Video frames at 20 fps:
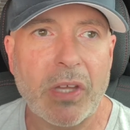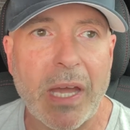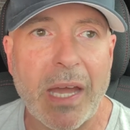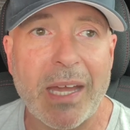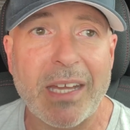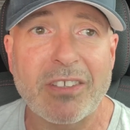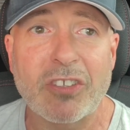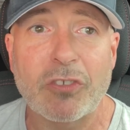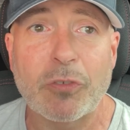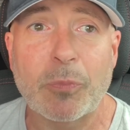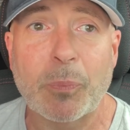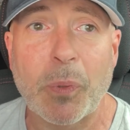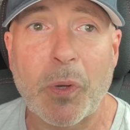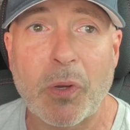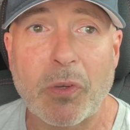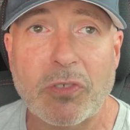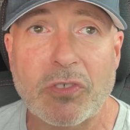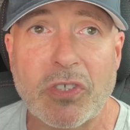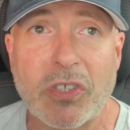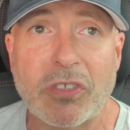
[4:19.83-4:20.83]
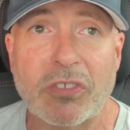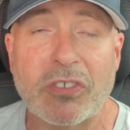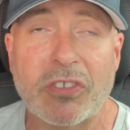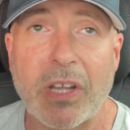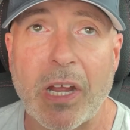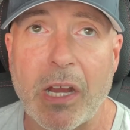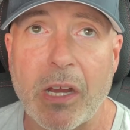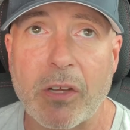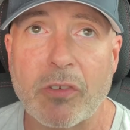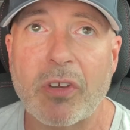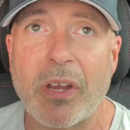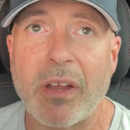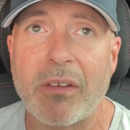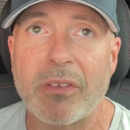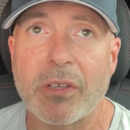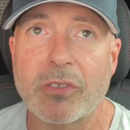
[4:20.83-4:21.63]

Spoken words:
I just purchased our travel